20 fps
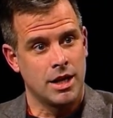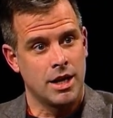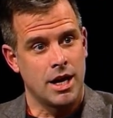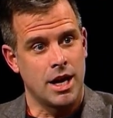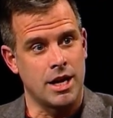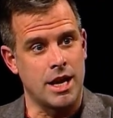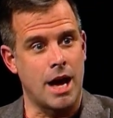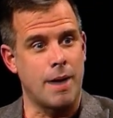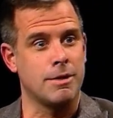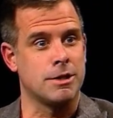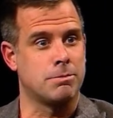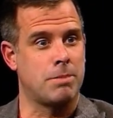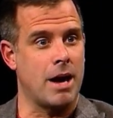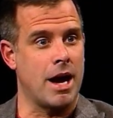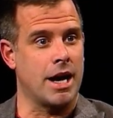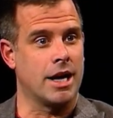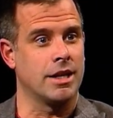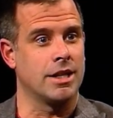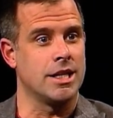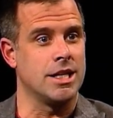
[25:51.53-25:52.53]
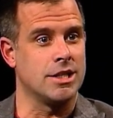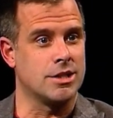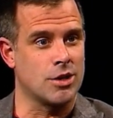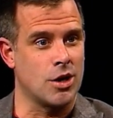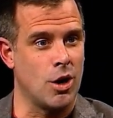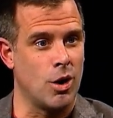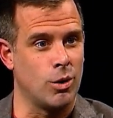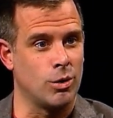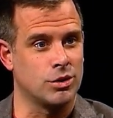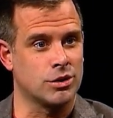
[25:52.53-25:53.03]
And now he's back on the East
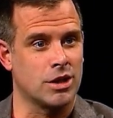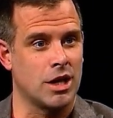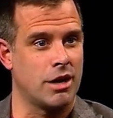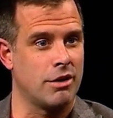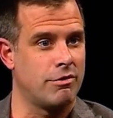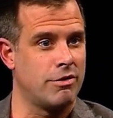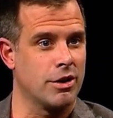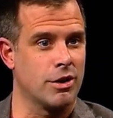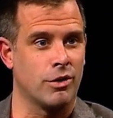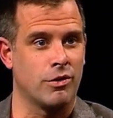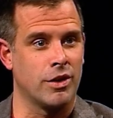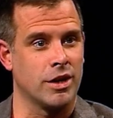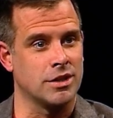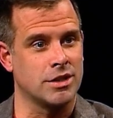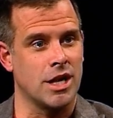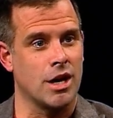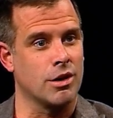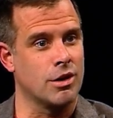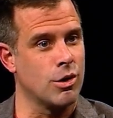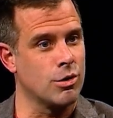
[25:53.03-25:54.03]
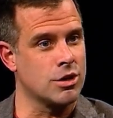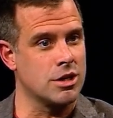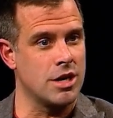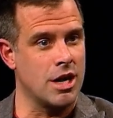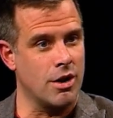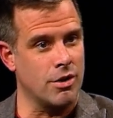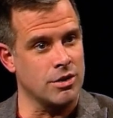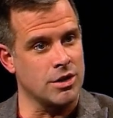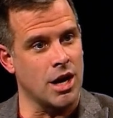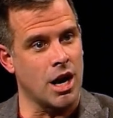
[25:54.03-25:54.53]
Coast, kind of figuring things out, coaching
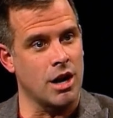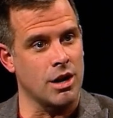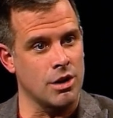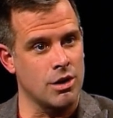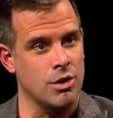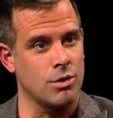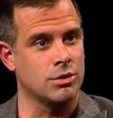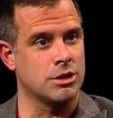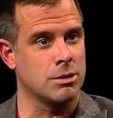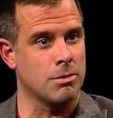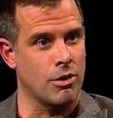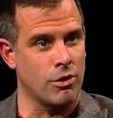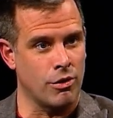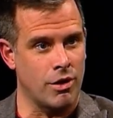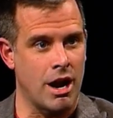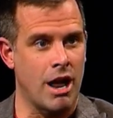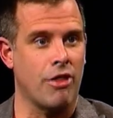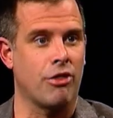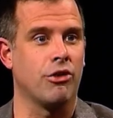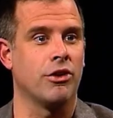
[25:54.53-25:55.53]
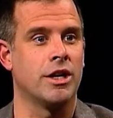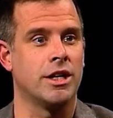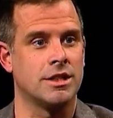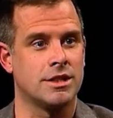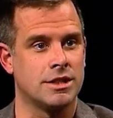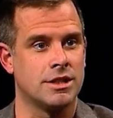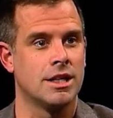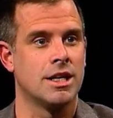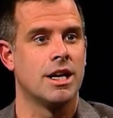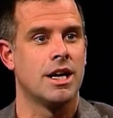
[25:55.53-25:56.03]
Erin Donohue and some other
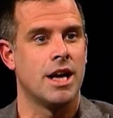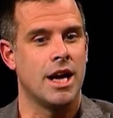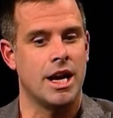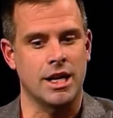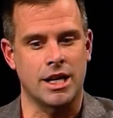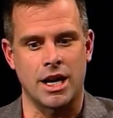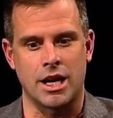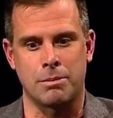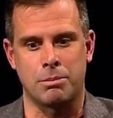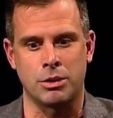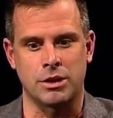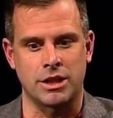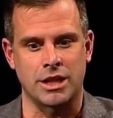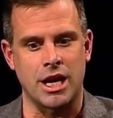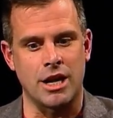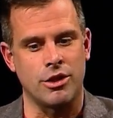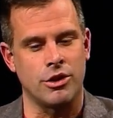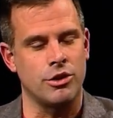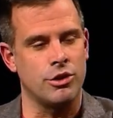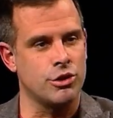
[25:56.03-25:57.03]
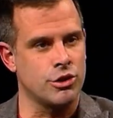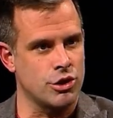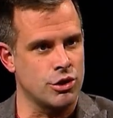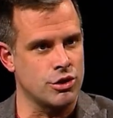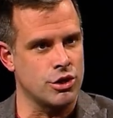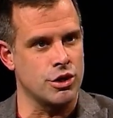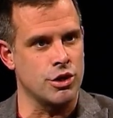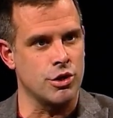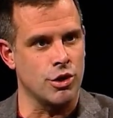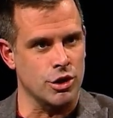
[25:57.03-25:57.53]
athletes. Yeah, yeah. And kind of put together the New
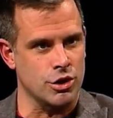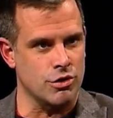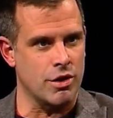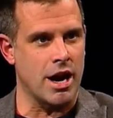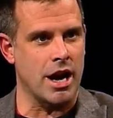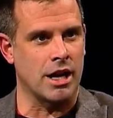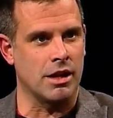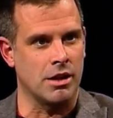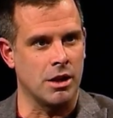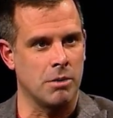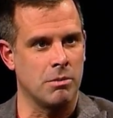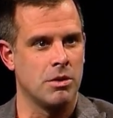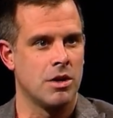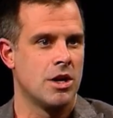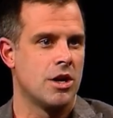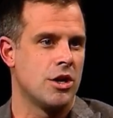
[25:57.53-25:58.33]
Jersey New York Track Club.